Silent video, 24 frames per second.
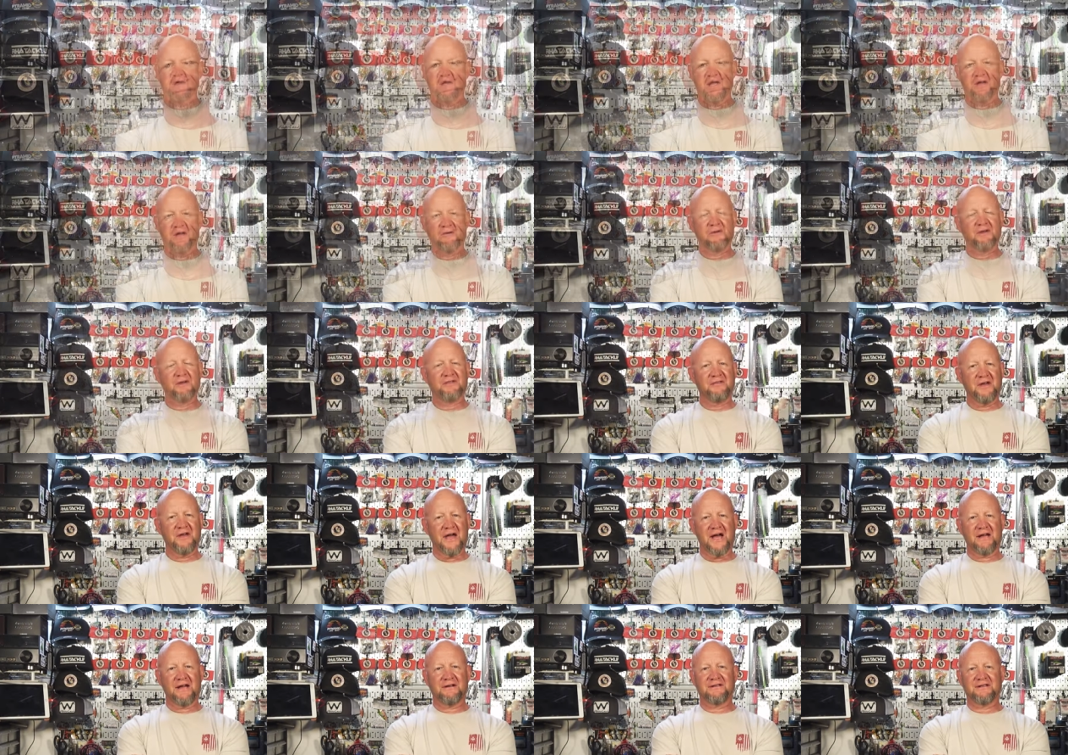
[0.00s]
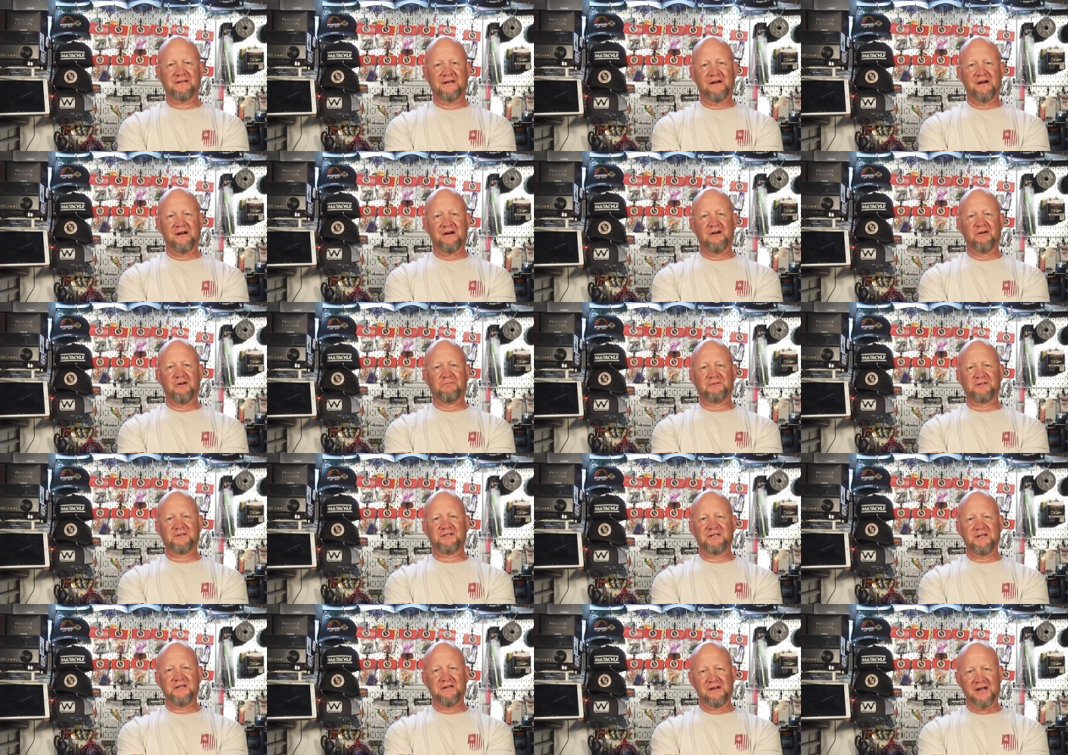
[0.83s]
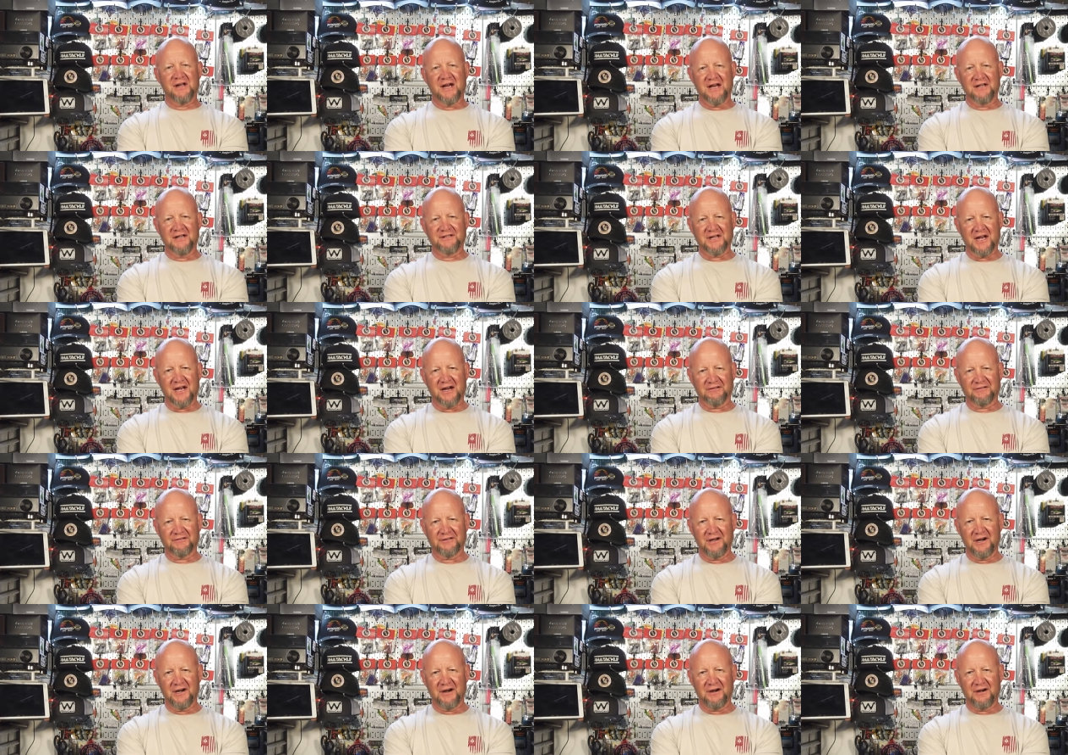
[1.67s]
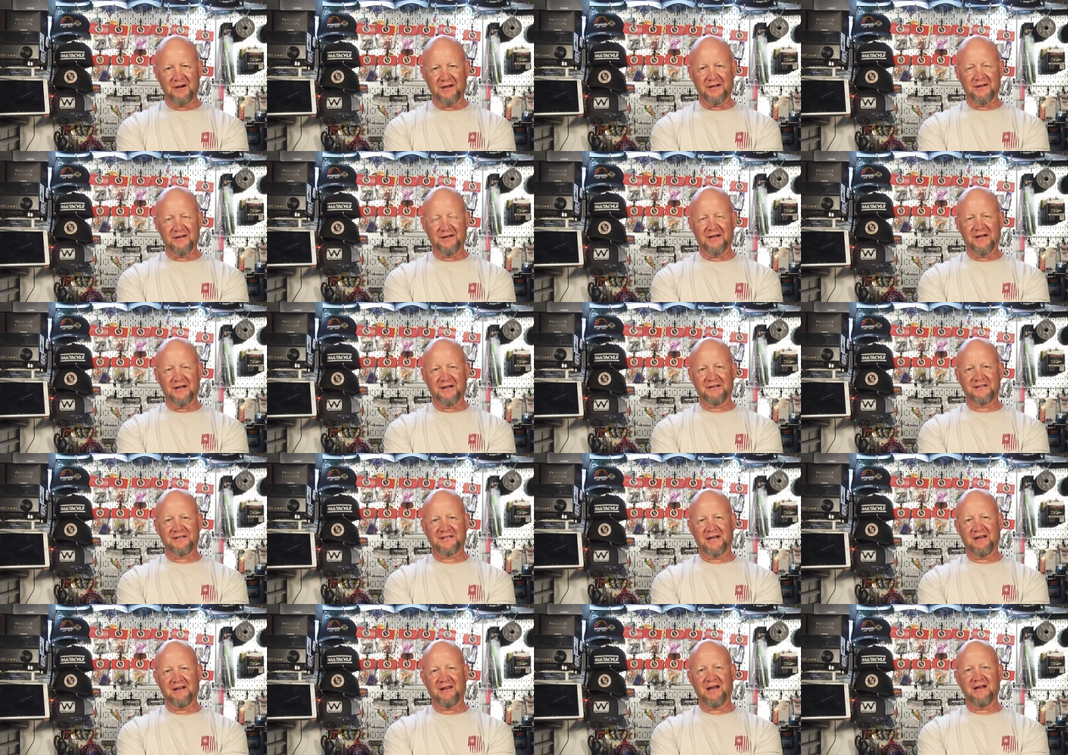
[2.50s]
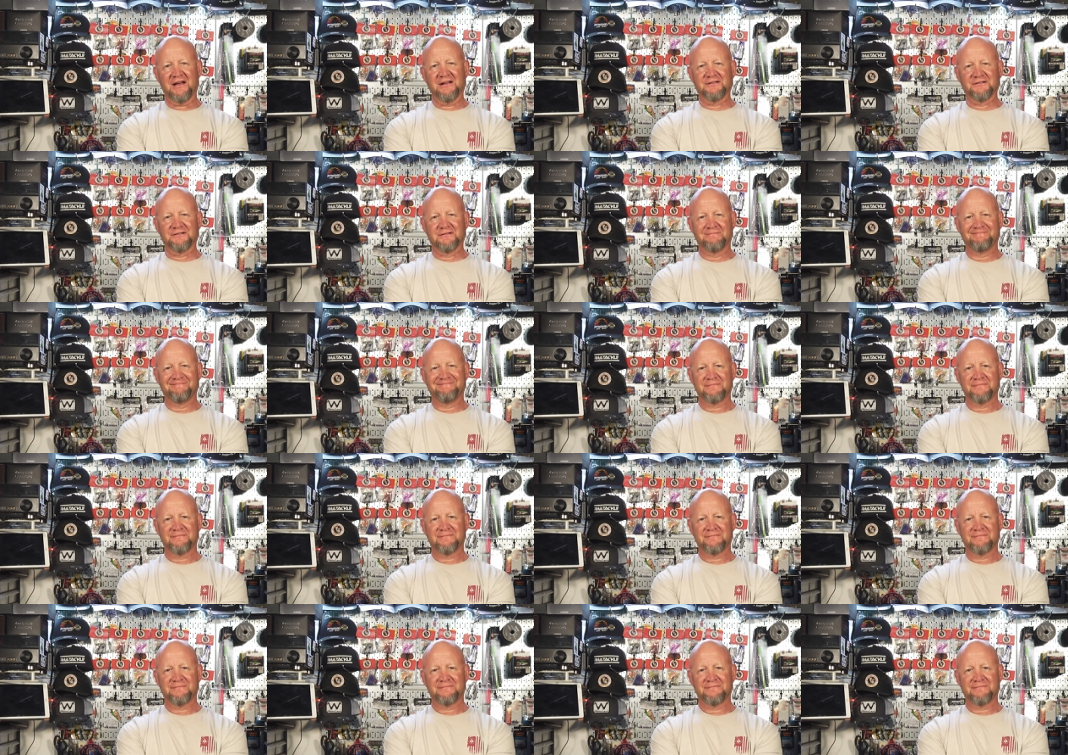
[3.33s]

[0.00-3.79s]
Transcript: And with that, hope to see you guys out there and tight lines.